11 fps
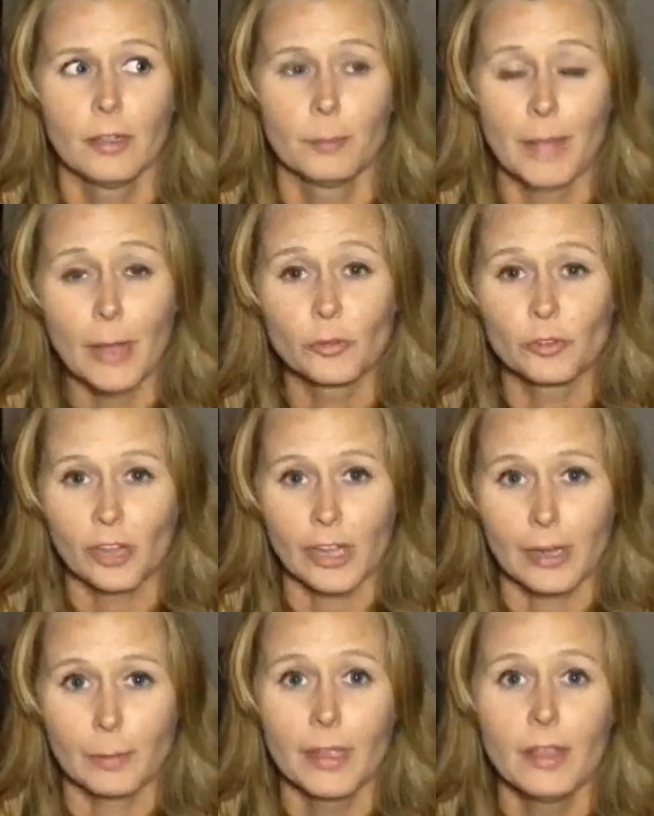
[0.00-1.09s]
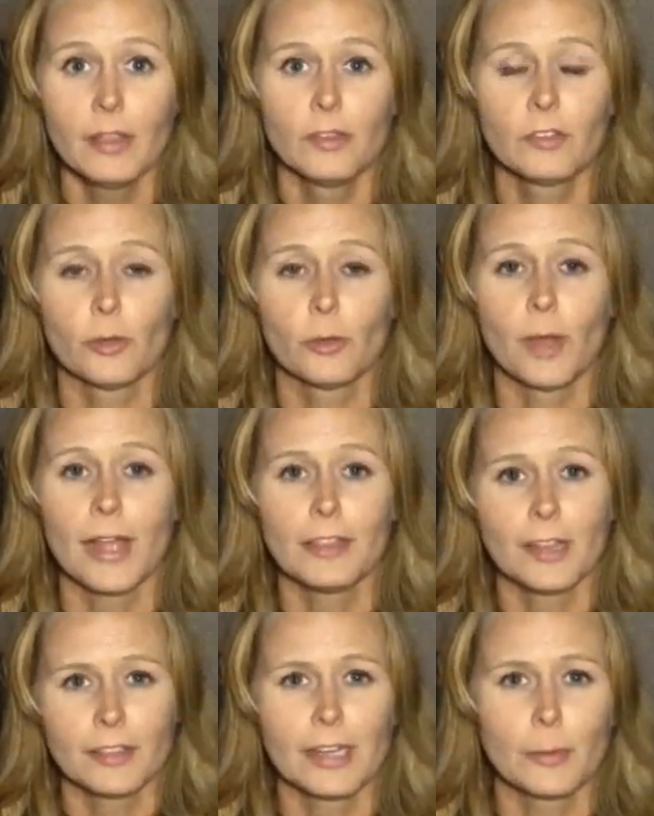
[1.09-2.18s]
mountain time. So I
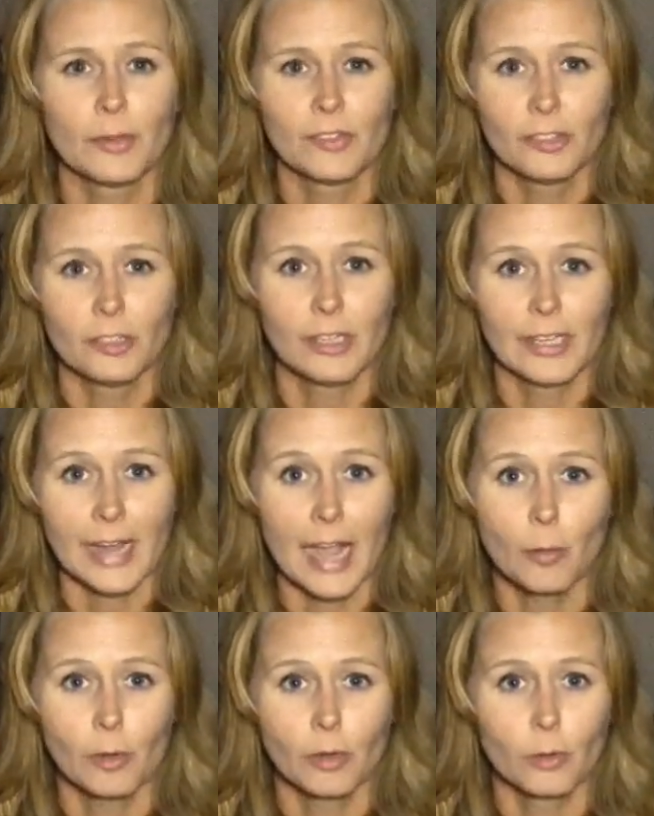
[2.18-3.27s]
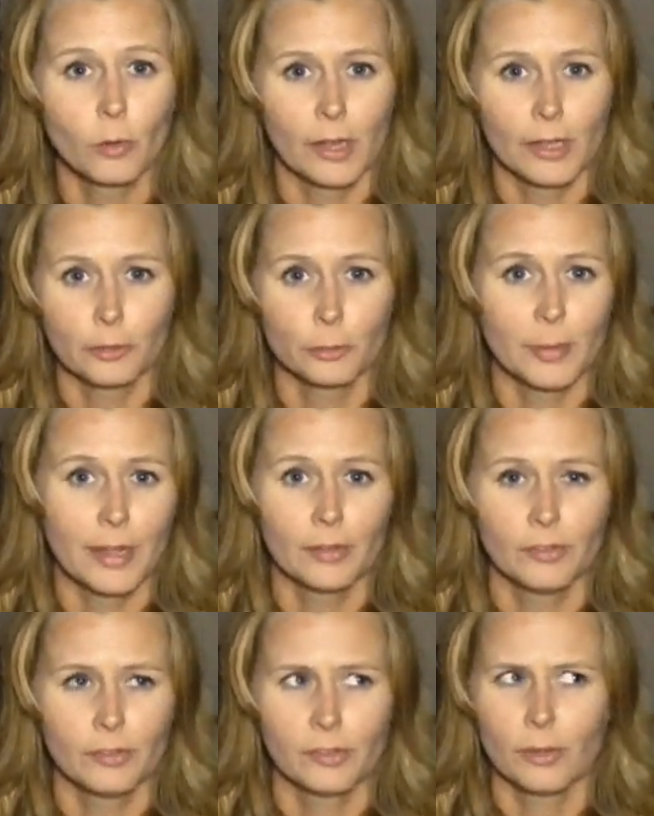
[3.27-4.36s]
thought that I was still an hour or 100
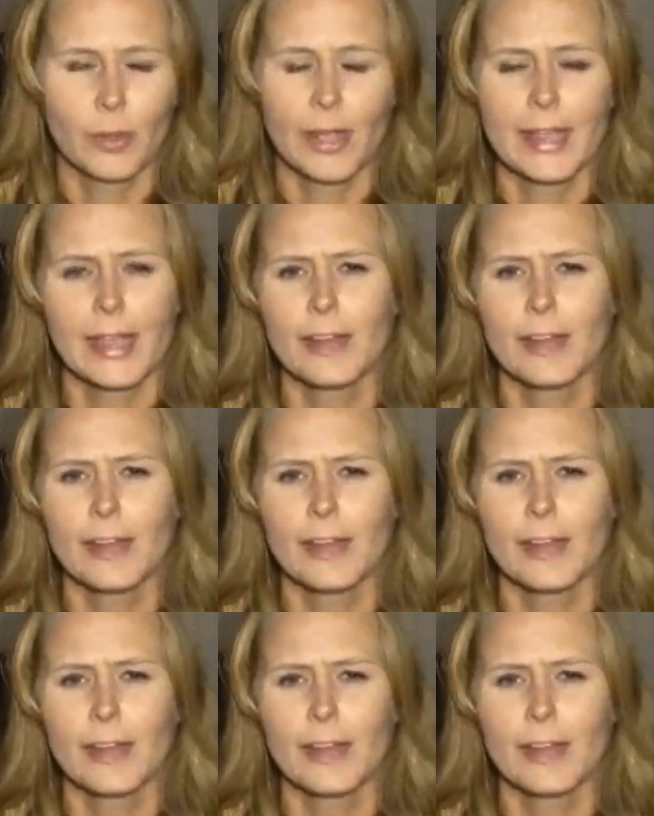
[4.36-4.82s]
miles away,